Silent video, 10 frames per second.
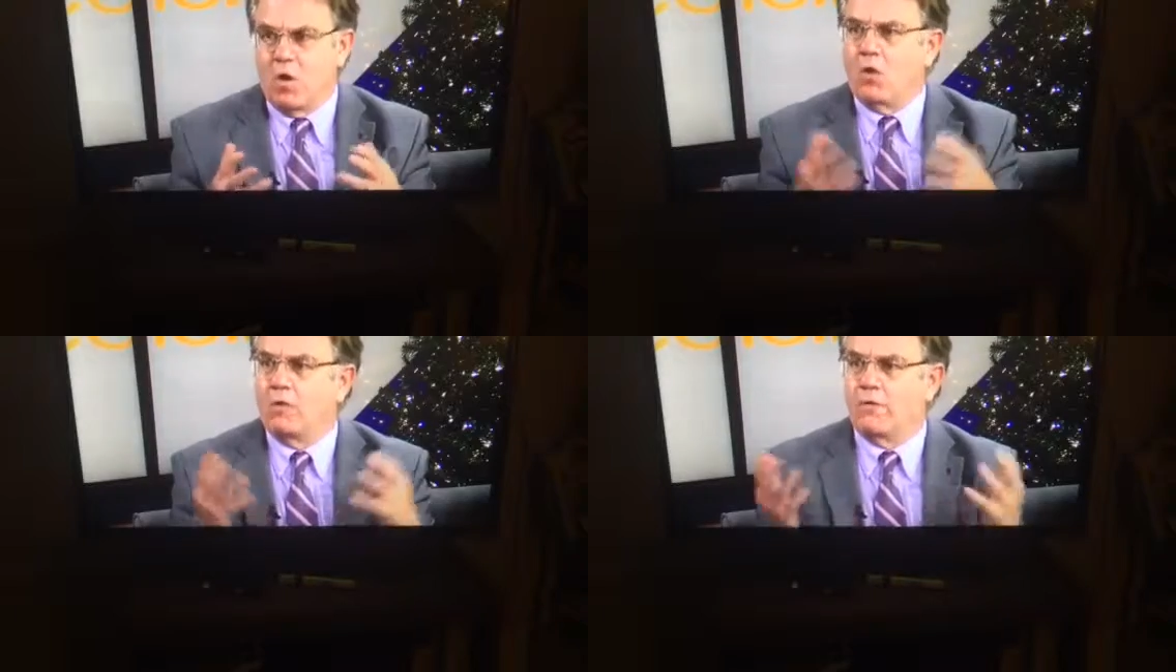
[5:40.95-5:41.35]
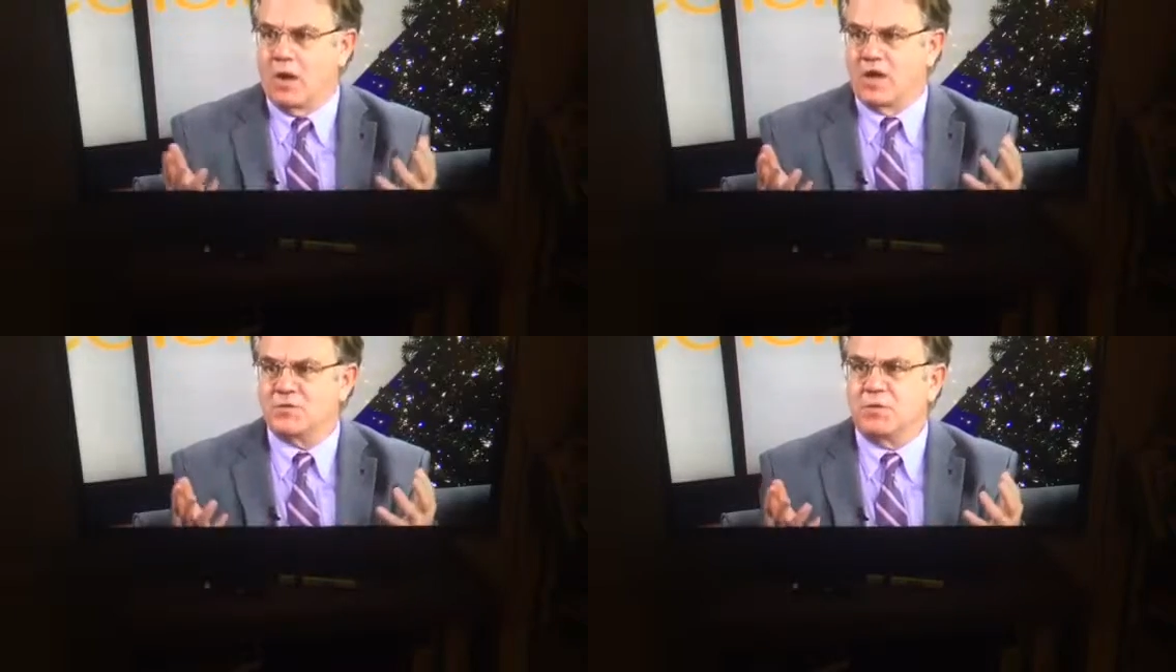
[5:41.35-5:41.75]
all of
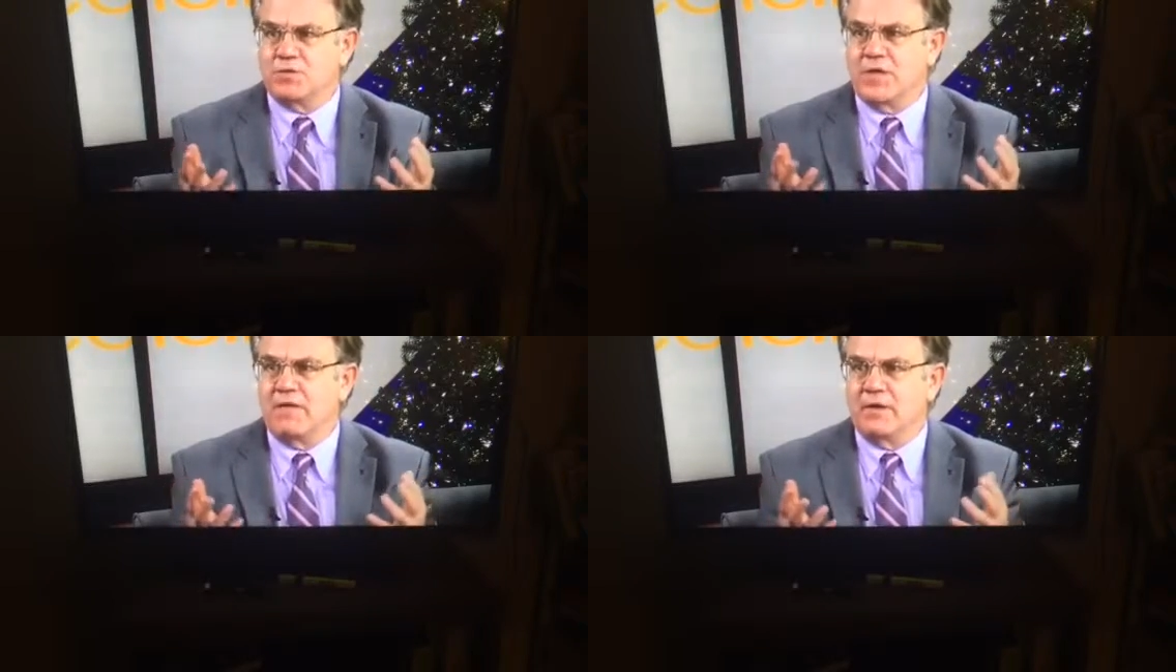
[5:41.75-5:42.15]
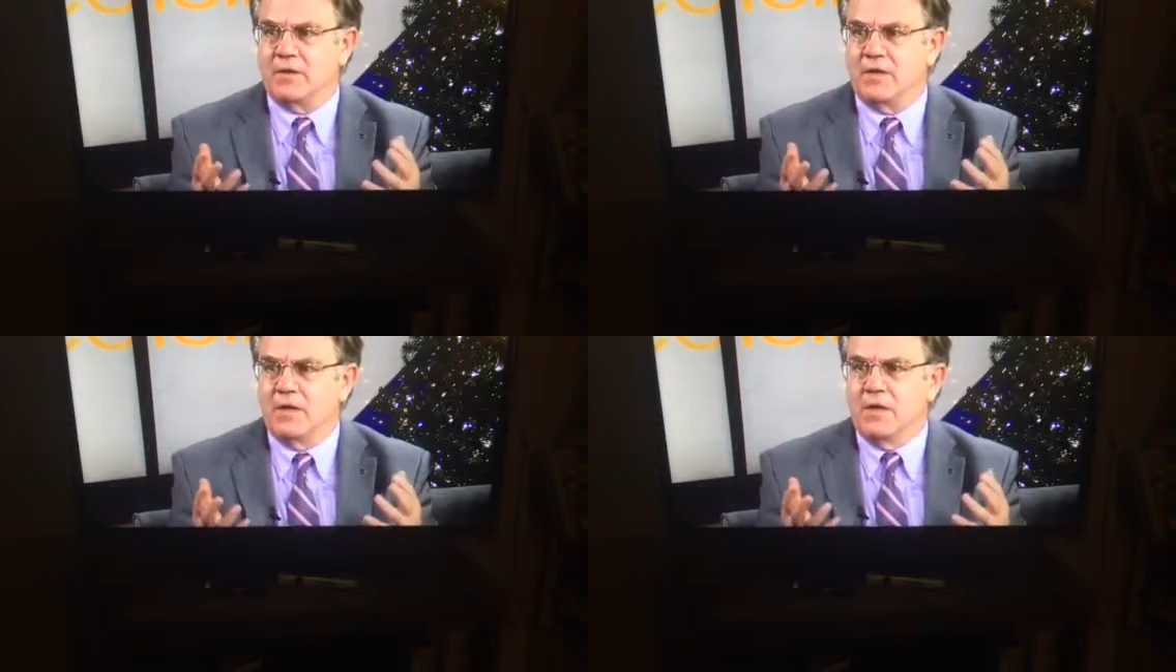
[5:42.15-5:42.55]
our hospitals
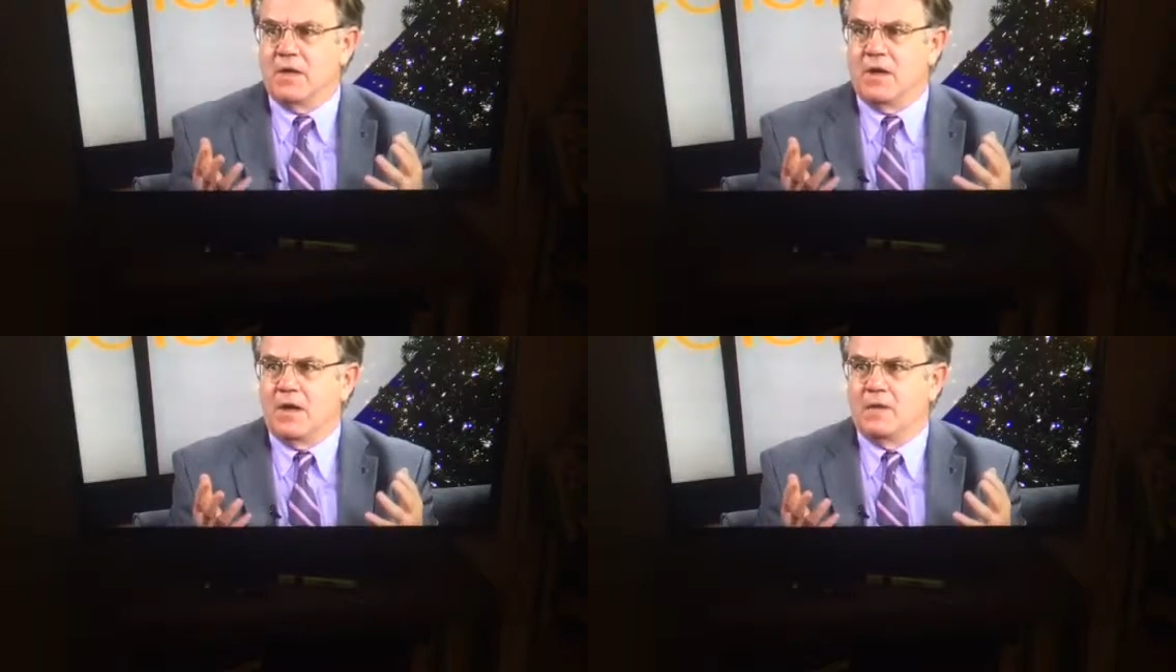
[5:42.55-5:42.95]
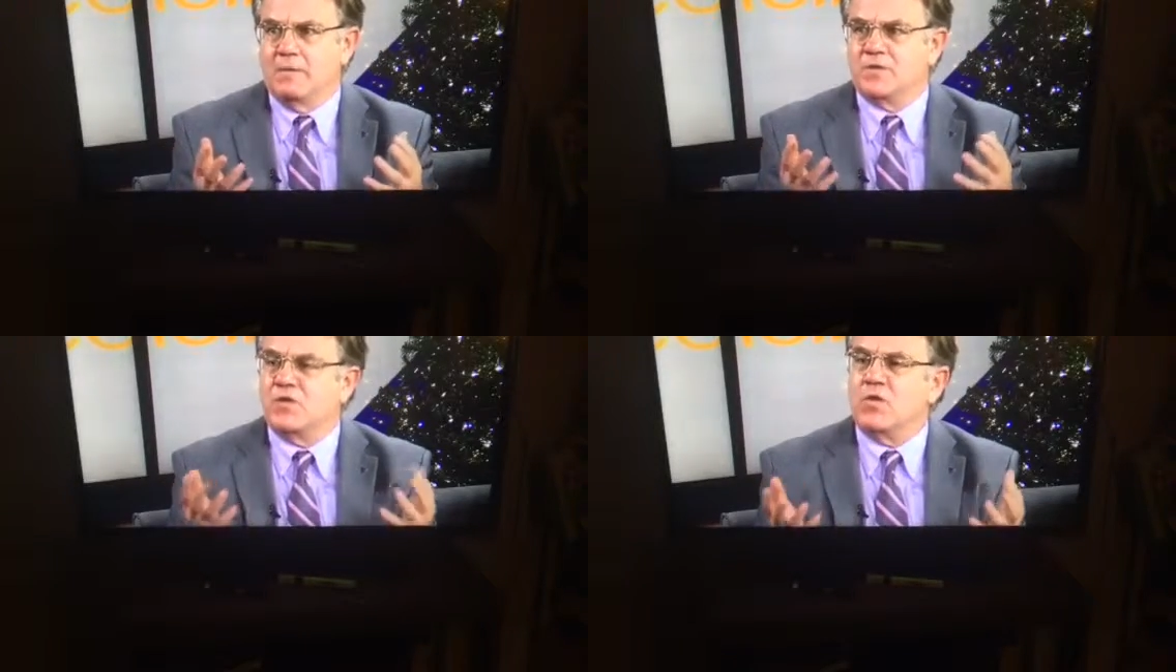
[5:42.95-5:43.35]
having
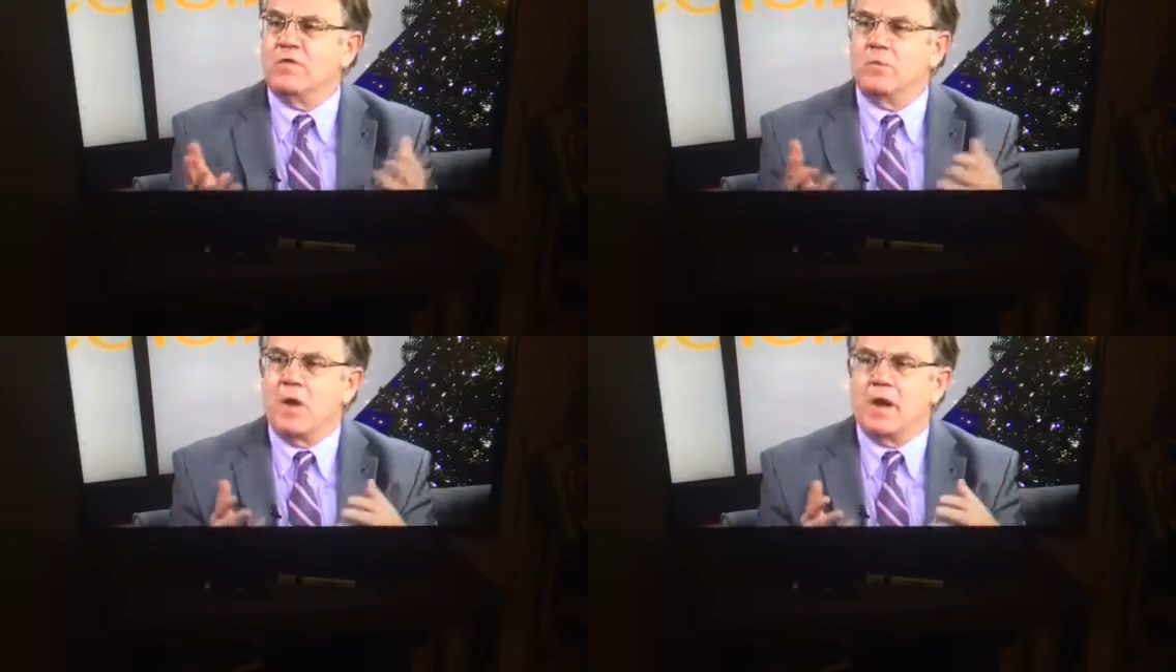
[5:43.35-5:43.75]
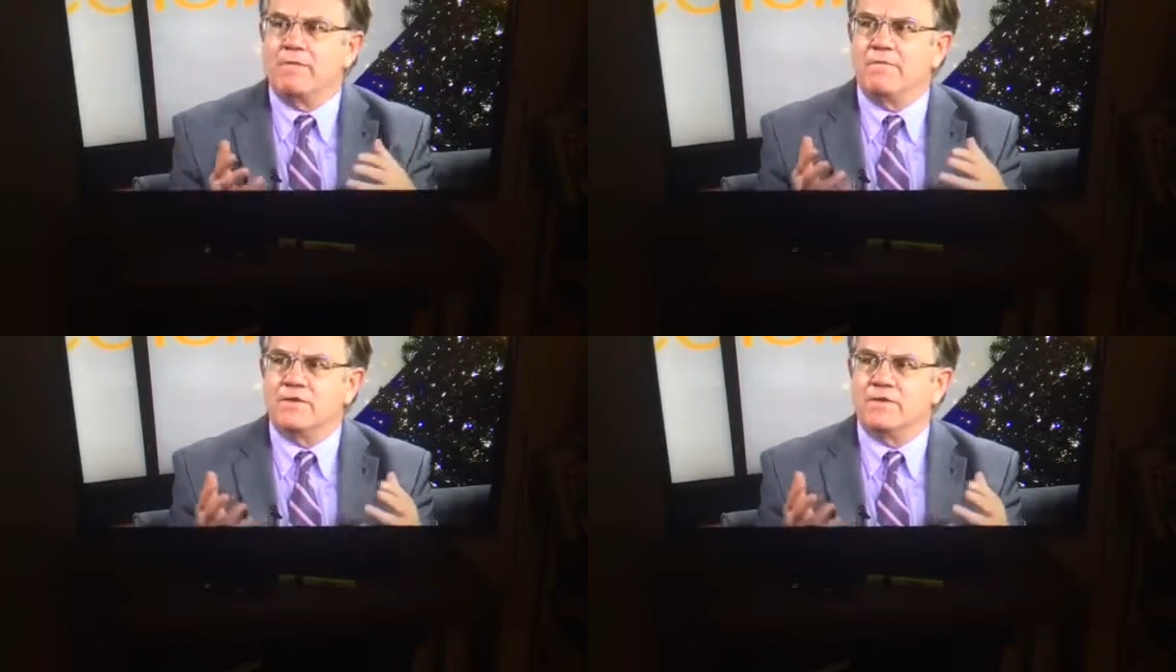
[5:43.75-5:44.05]
served by